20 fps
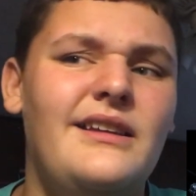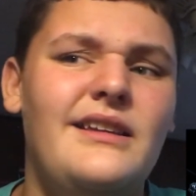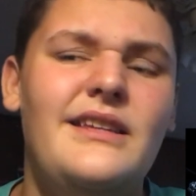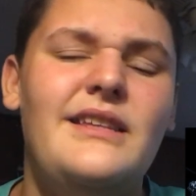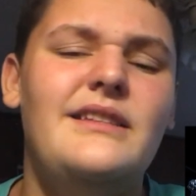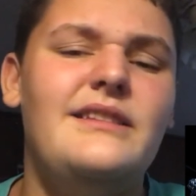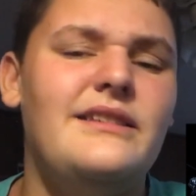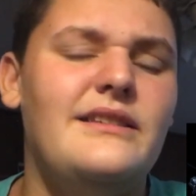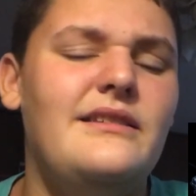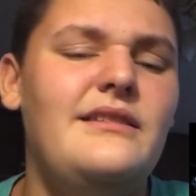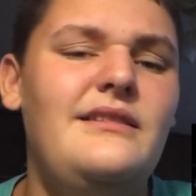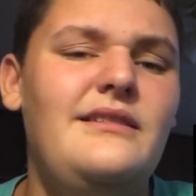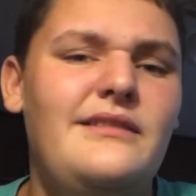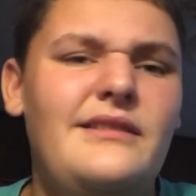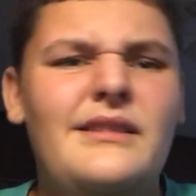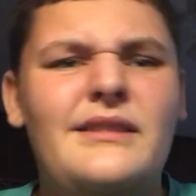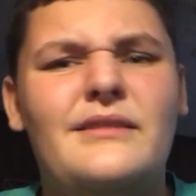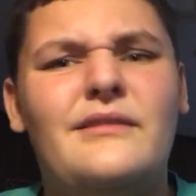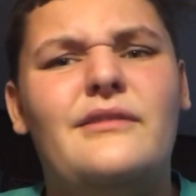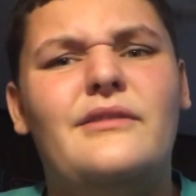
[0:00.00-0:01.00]

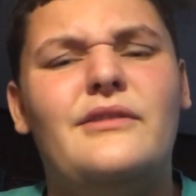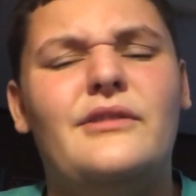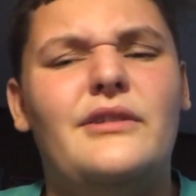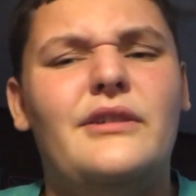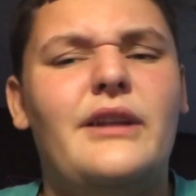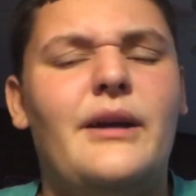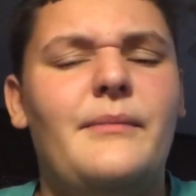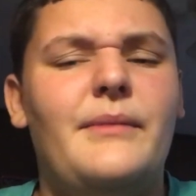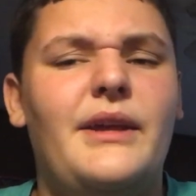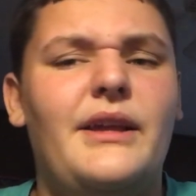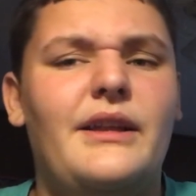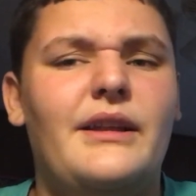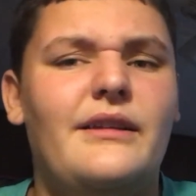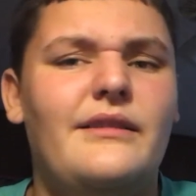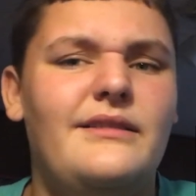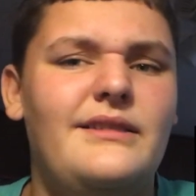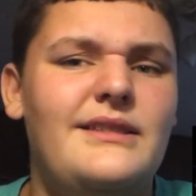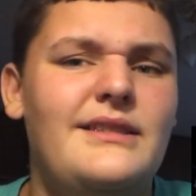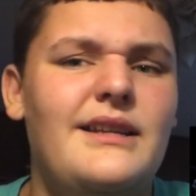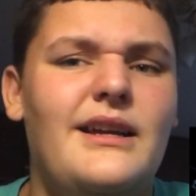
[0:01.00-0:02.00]
it's good. I mean,
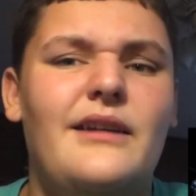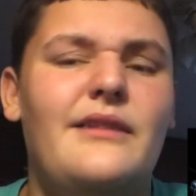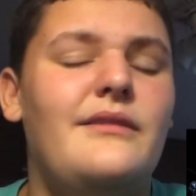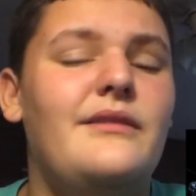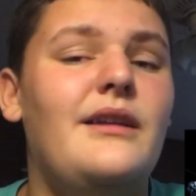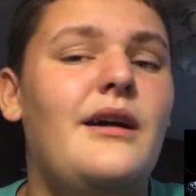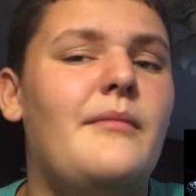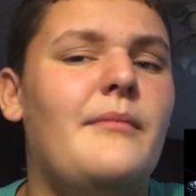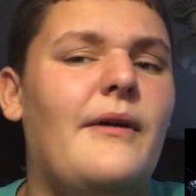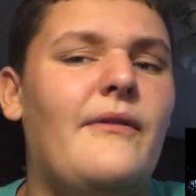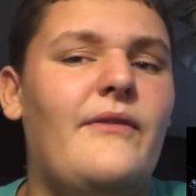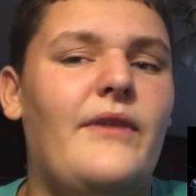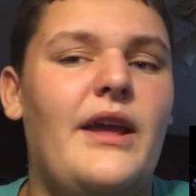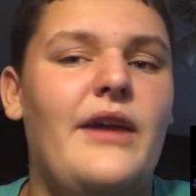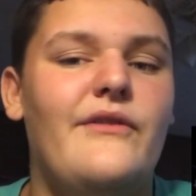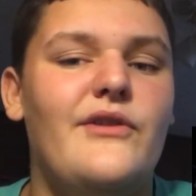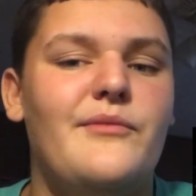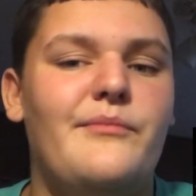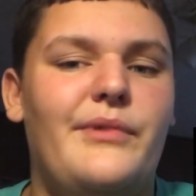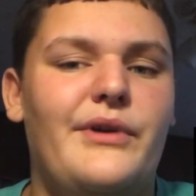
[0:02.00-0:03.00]
it's not my
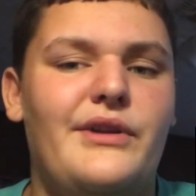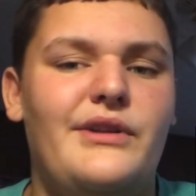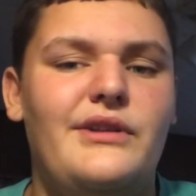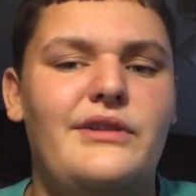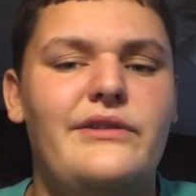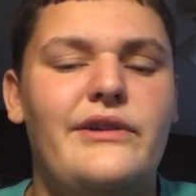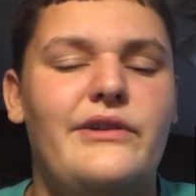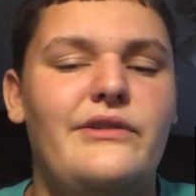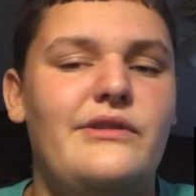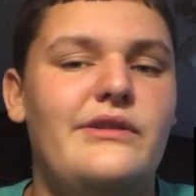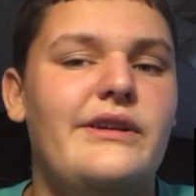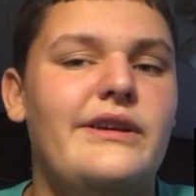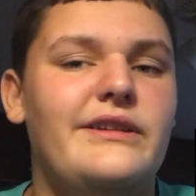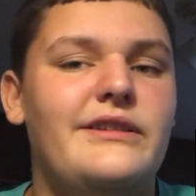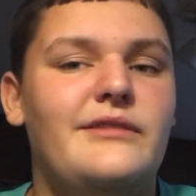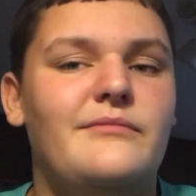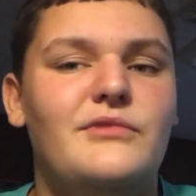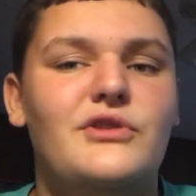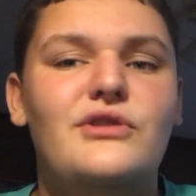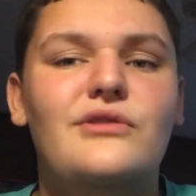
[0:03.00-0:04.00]
favorite, but, you know, you
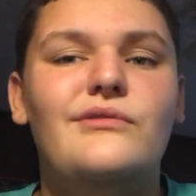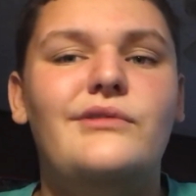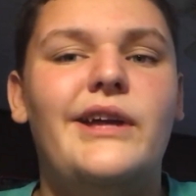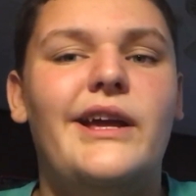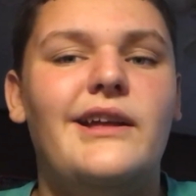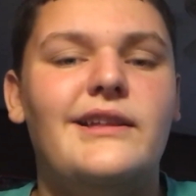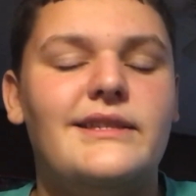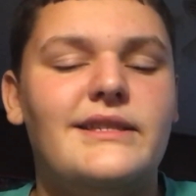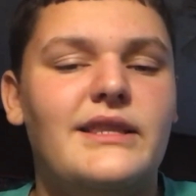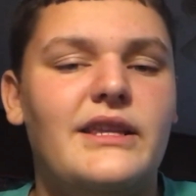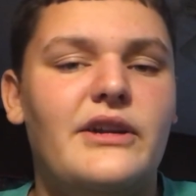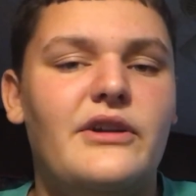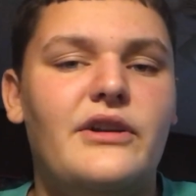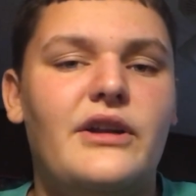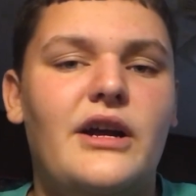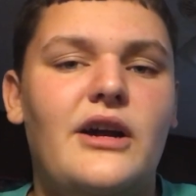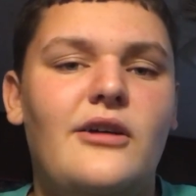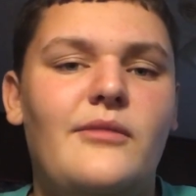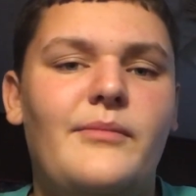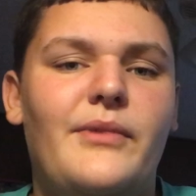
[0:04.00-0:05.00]
got some shootouts in there
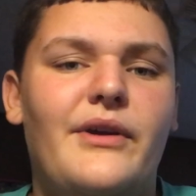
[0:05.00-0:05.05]
and all.